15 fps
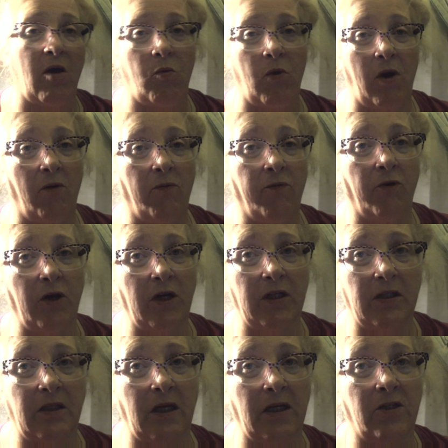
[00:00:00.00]
well for his
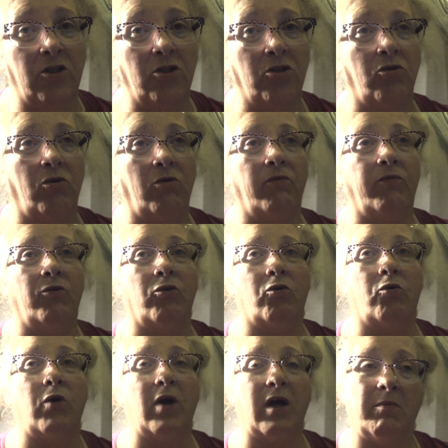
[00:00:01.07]
lunches or for a
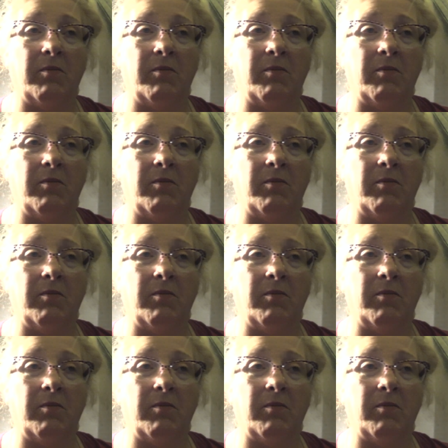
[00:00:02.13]
quick